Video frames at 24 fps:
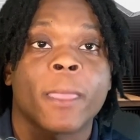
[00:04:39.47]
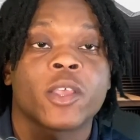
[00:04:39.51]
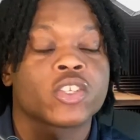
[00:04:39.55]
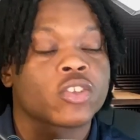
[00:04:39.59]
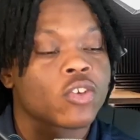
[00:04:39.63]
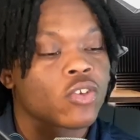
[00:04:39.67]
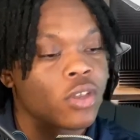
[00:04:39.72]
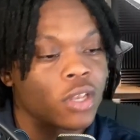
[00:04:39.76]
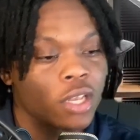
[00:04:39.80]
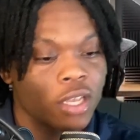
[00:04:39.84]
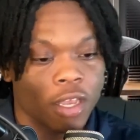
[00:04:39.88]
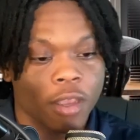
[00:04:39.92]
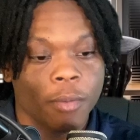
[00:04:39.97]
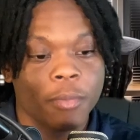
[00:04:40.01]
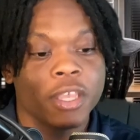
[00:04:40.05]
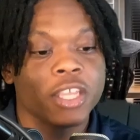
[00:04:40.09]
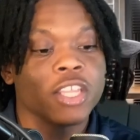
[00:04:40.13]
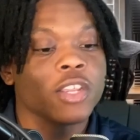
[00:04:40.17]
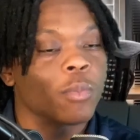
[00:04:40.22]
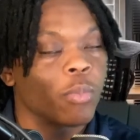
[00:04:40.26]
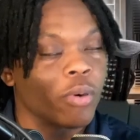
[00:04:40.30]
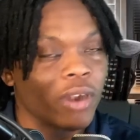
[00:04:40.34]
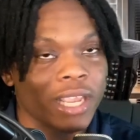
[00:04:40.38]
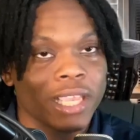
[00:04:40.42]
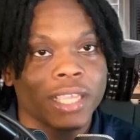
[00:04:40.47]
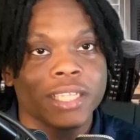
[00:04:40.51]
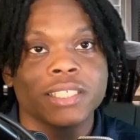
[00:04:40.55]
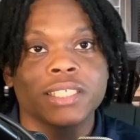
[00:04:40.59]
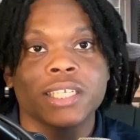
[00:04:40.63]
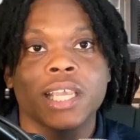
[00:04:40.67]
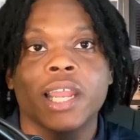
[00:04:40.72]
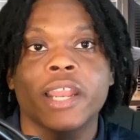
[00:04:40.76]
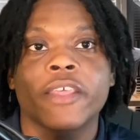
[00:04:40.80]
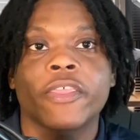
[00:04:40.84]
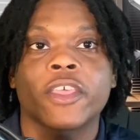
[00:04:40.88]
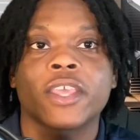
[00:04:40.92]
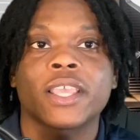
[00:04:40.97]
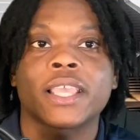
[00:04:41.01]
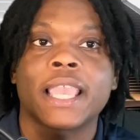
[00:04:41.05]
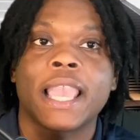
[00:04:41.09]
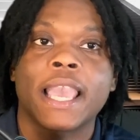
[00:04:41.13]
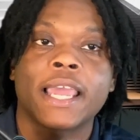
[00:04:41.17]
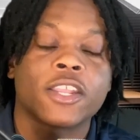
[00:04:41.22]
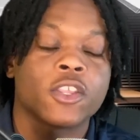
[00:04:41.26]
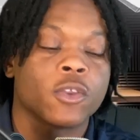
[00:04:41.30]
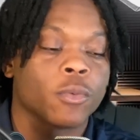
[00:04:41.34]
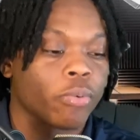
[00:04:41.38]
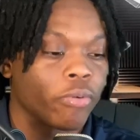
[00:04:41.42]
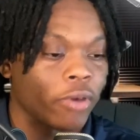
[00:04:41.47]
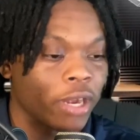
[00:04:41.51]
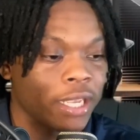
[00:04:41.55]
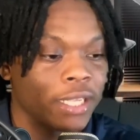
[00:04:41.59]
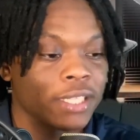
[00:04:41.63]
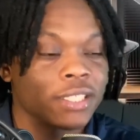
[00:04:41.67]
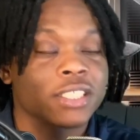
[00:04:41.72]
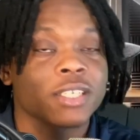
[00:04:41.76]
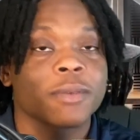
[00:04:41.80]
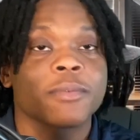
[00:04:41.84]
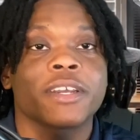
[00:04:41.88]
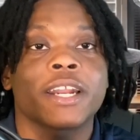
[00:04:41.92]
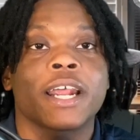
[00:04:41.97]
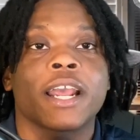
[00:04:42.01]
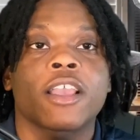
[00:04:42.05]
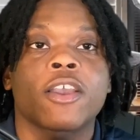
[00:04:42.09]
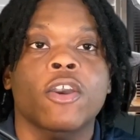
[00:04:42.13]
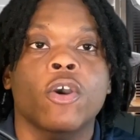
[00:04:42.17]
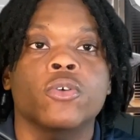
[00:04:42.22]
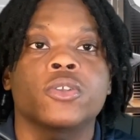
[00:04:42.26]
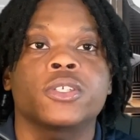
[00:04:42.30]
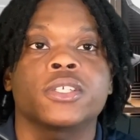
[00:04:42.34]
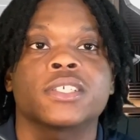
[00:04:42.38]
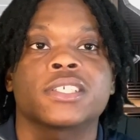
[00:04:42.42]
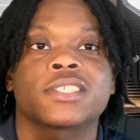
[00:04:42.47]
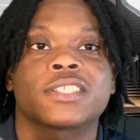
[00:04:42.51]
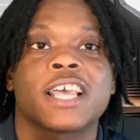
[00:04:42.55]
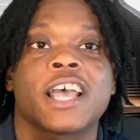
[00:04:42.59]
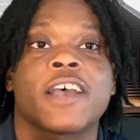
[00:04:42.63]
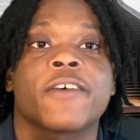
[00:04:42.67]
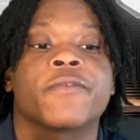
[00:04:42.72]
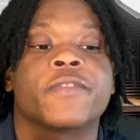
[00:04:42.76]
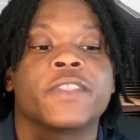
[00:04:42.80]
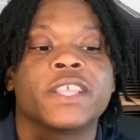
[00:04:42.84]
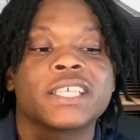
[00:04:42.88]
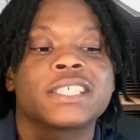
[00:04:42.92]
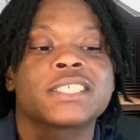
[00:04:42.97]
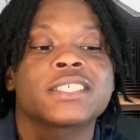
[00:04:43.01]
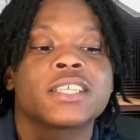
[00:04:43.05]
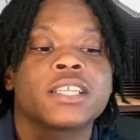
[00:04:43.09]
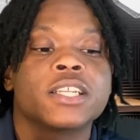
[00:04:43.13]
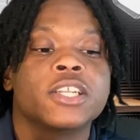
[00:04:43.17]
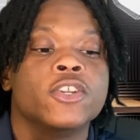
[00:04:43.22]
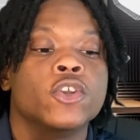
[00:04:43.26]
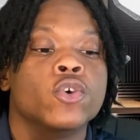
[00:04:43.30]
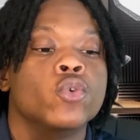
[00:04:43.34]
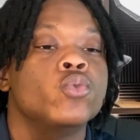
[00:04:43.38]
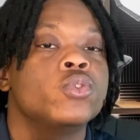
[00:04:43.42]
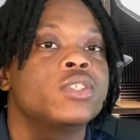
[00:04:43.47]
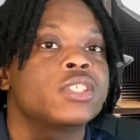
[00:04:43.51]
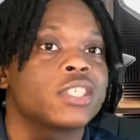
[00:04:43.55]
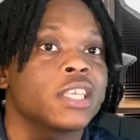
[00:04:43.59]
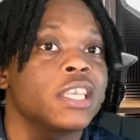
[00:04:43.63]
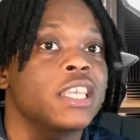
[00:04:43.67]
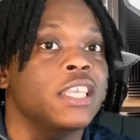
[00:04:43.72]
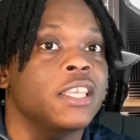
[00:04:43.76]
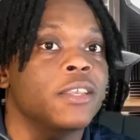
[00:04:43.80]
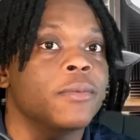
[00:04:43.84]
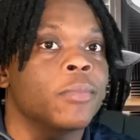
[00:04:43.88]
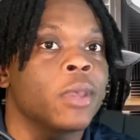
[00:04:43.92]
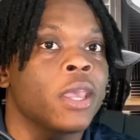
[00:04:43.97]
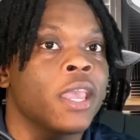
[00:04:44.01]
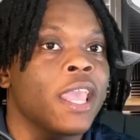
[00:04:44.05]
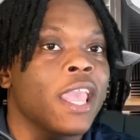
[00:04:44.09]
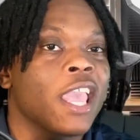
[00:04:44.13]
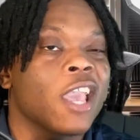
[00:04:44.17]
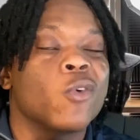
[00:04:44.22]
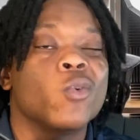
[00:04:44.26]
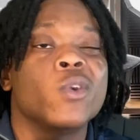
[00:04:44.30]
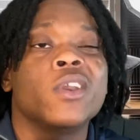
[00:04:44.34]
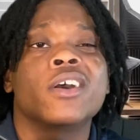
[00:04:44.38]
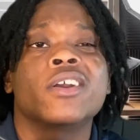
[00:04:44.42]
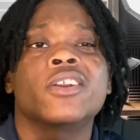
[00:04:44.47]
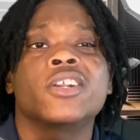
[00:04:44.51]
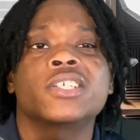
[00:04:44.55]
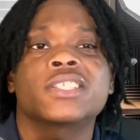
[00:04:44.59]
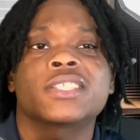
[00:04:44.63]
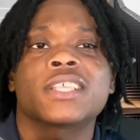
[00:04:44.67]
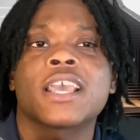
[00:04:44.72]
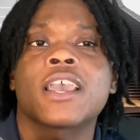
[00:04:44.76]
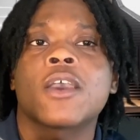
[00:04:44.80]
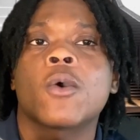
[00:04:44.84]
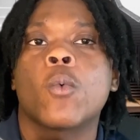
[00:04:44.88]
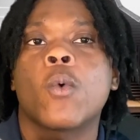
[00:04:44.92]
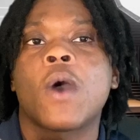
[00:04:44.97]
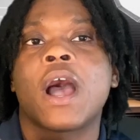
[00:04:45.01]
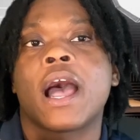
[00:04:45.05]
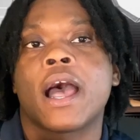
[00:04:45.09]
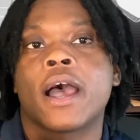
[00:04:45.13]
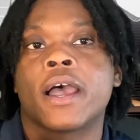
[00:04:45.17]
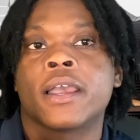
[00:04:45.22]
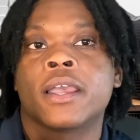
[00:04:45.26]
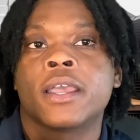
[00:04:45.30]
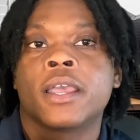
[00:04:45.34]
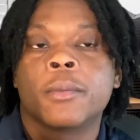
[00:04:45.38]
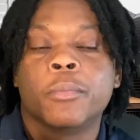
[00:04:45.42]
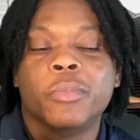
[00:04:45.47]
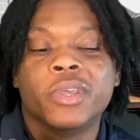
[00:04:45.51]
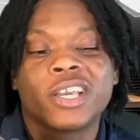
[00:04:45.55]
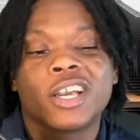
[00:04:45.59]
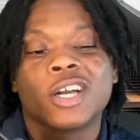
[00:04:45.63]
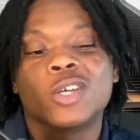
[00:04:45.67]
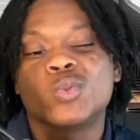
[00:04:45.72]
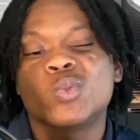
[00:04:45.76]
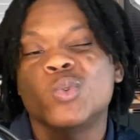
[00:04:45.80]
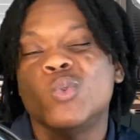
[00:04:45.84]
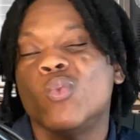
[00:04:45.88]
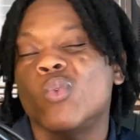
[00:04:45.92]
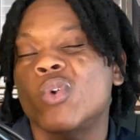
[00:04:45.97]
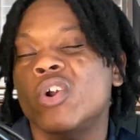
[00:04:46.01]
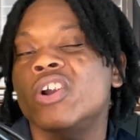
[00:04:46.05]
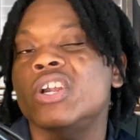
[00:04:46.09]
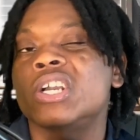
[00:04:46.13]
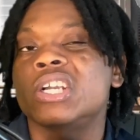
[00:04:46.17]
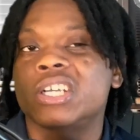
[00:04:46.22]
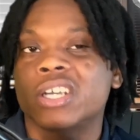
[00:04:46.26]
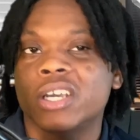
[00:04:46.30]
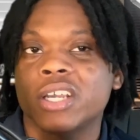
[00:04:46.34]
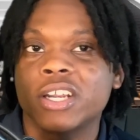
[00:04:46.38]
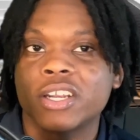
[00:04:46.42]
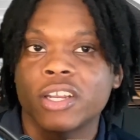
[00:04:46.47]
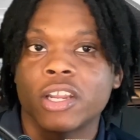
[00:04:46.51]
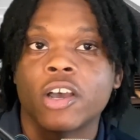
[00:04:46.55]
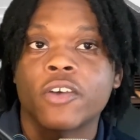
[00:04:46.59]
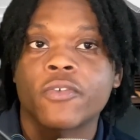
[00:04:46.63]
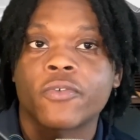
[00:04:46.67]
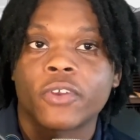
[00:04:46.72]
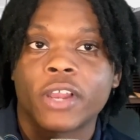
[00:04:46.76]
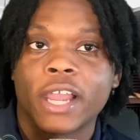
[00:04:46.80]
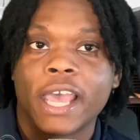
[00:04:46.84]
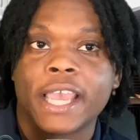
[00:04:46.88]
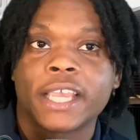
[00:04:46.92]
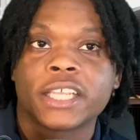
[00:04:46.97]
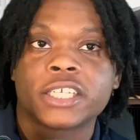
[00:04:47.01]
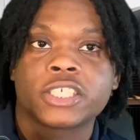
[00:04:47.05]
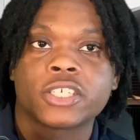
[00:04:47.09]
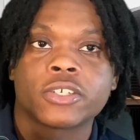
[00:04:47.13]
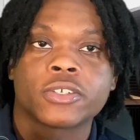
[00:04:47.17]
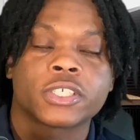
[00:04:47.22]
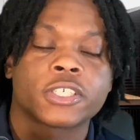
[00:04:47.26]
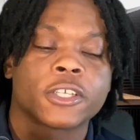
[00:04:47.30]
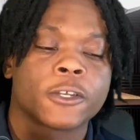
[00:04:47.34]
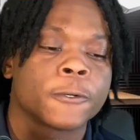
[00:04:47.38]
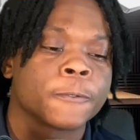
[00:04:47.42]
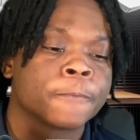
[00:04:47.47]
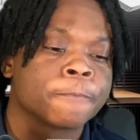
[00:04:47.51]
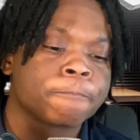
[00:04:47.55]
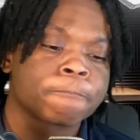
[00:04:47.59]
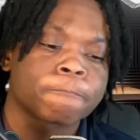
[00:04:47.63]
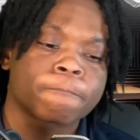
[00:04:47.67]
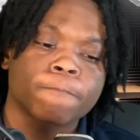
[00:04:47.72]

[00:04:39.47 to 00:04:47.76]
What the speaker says: So you come in, you bring in Jonathan Gannon, you bring in some of that coaching staff. This is a new team, and we understand why. Because we weren't good enough last year. So